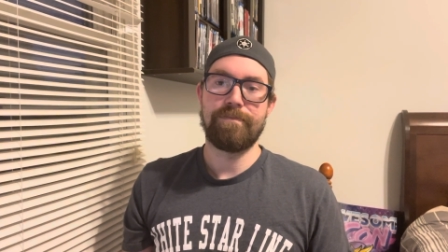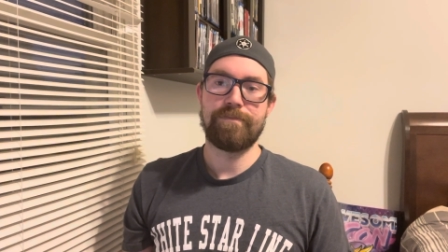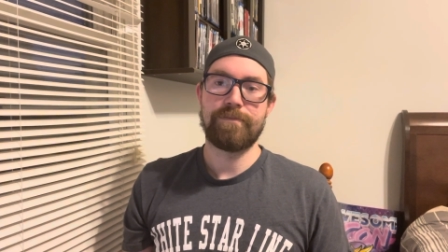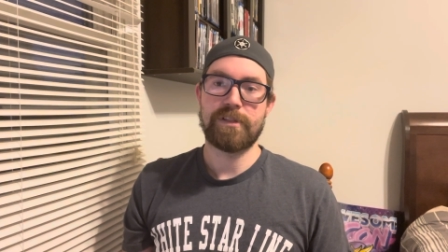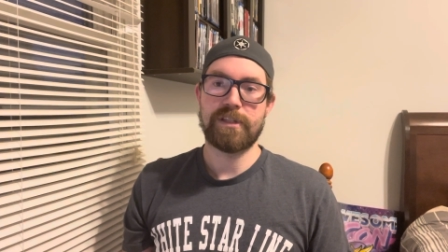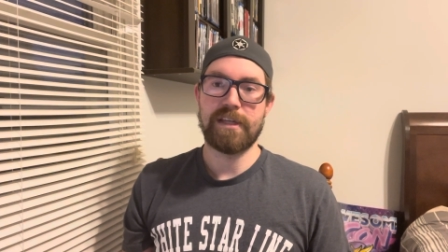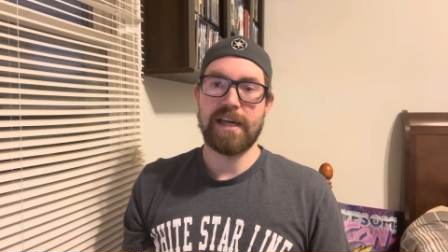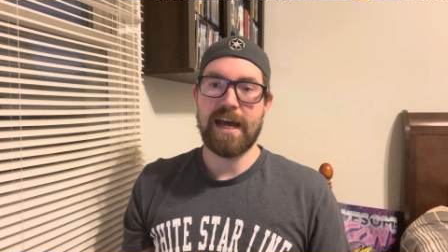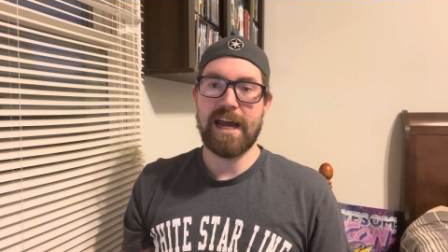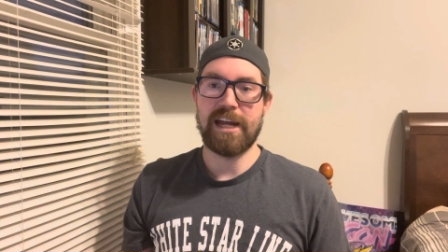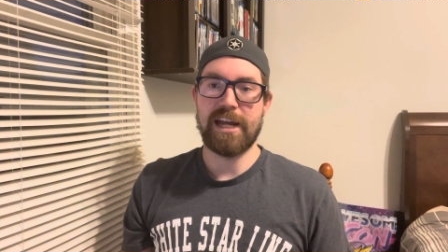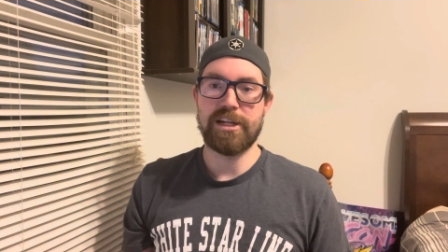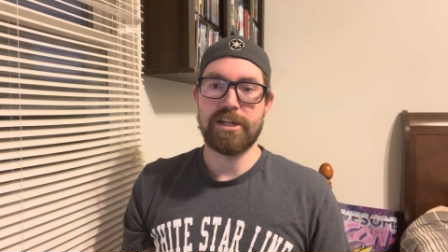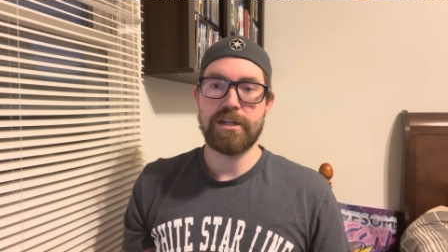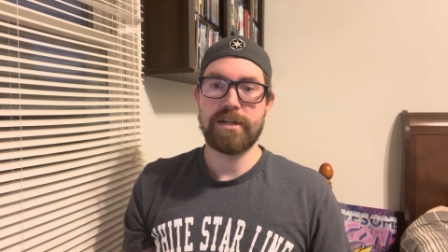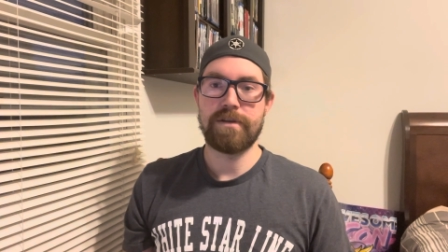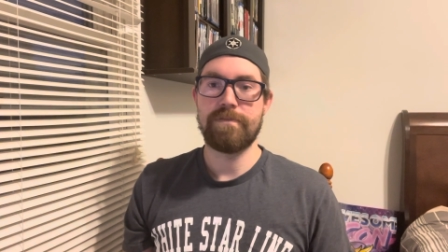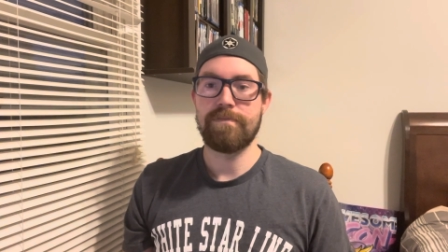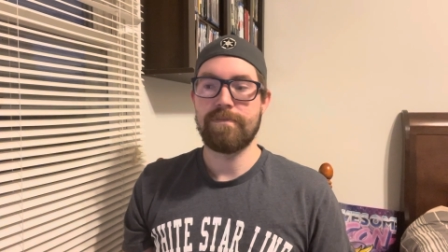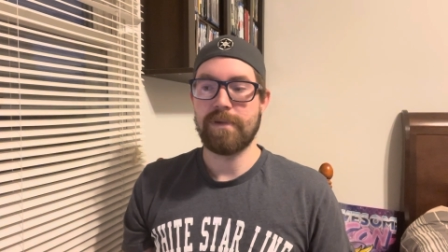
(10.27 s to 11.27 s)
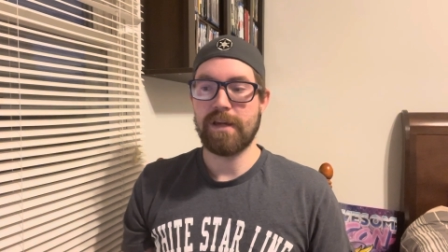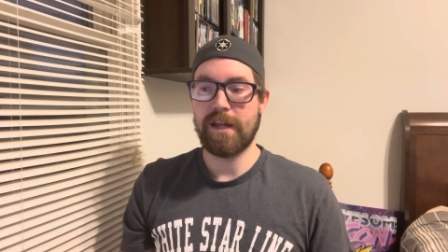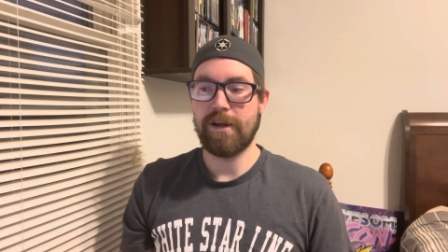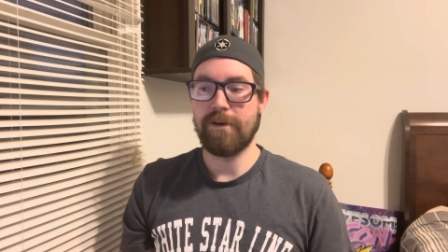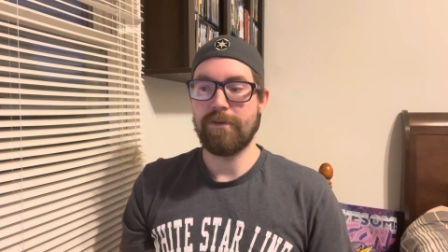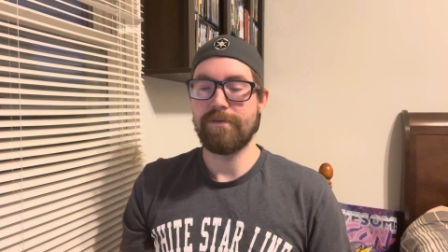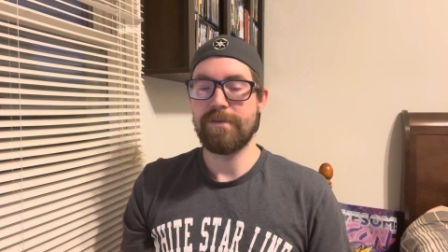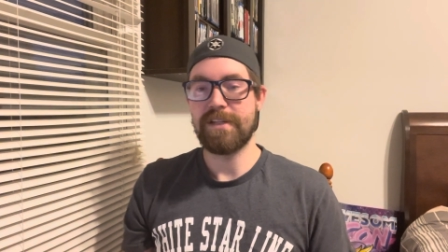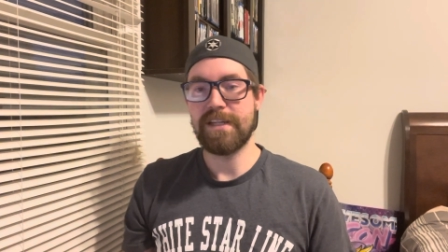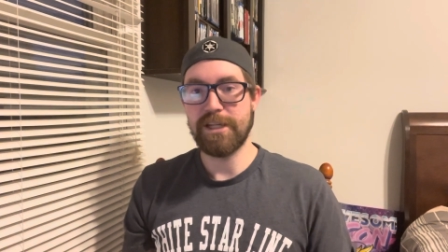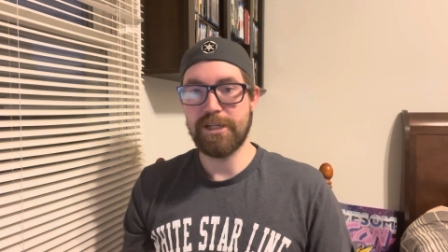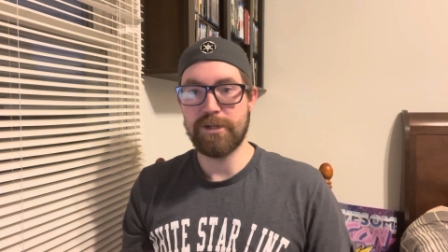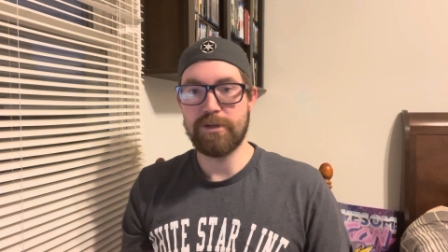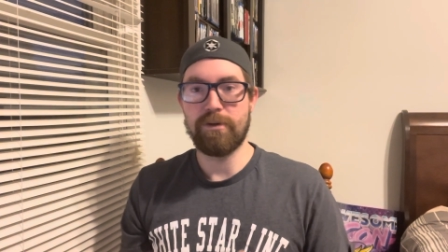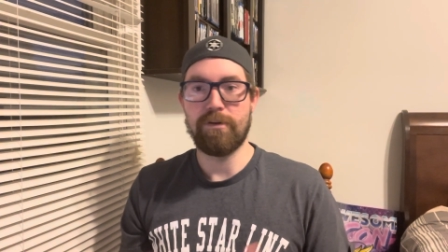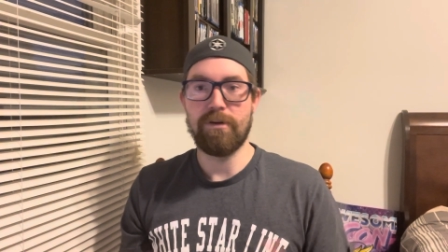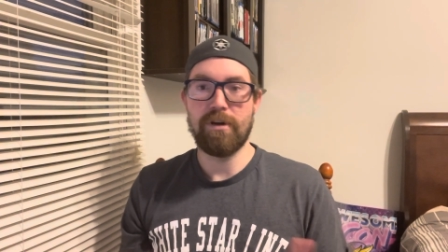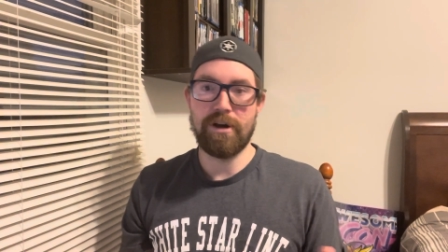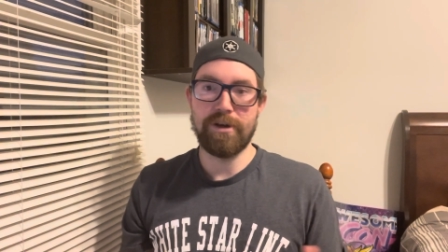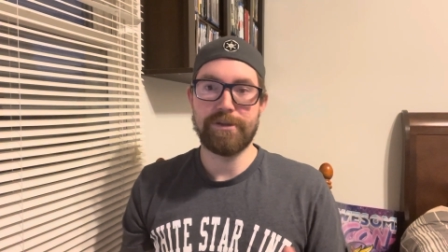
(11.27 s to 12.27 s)
slash
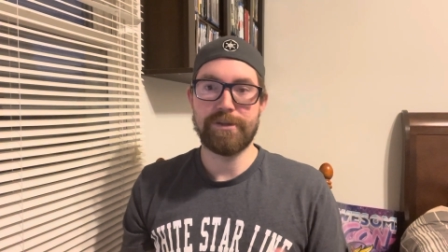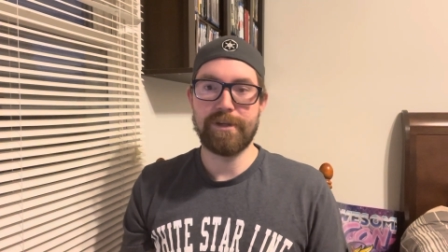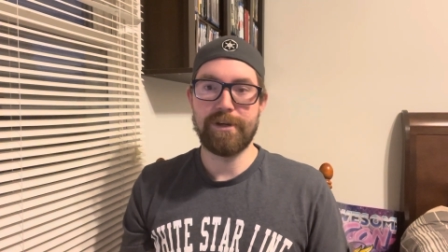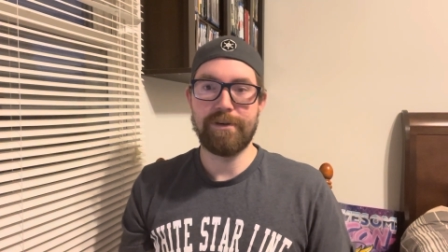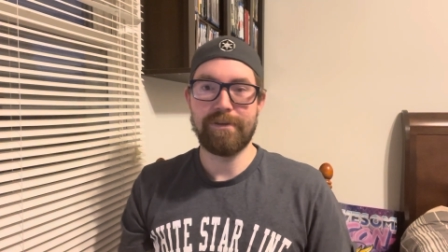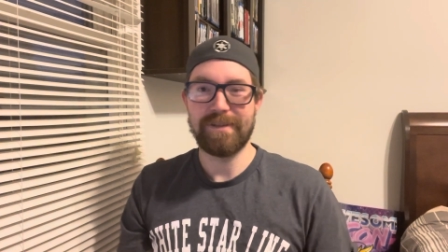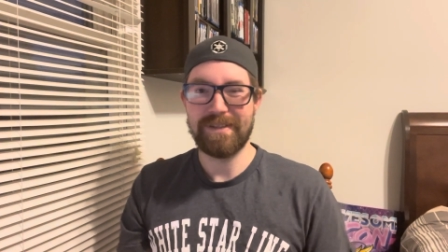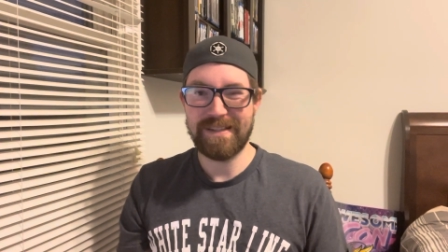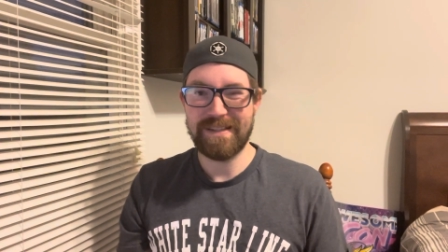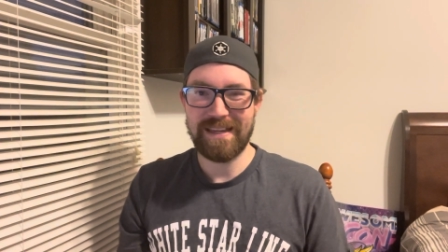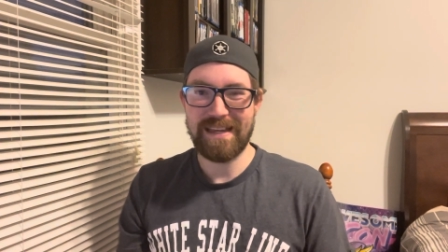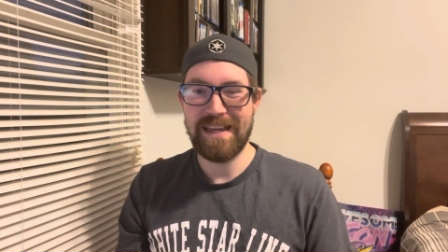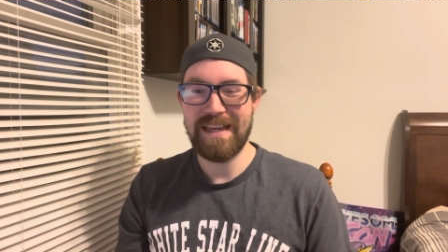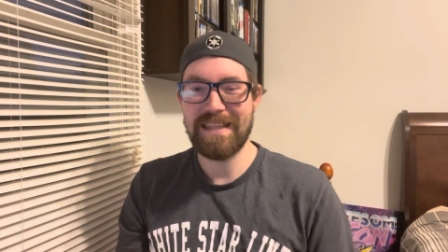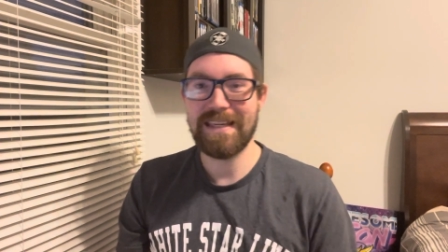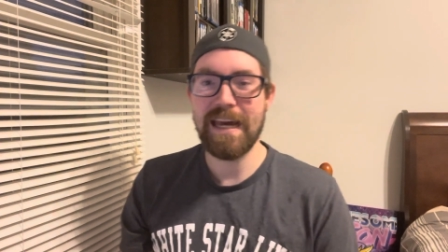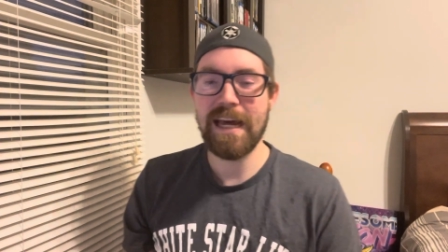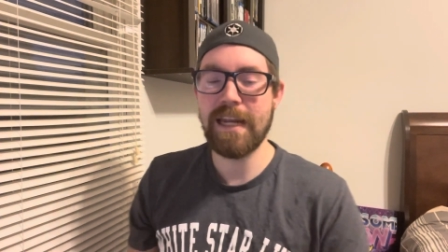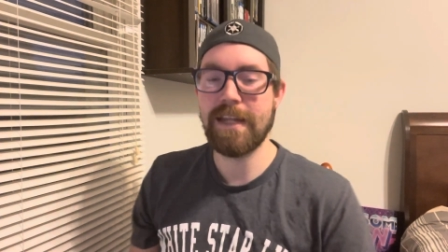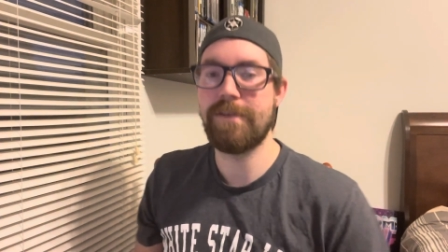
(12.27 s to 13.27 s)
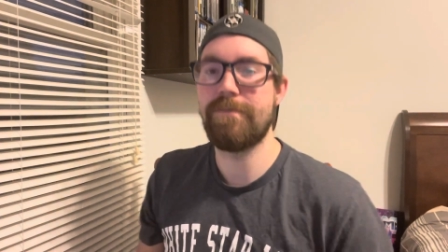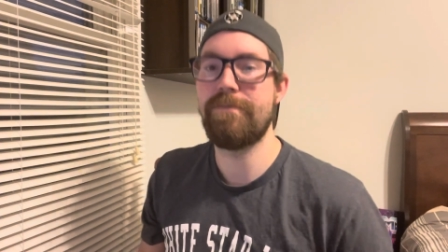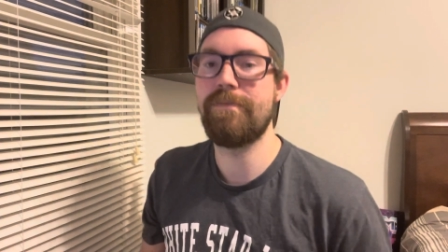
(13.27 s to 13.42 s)
digital also it's kind of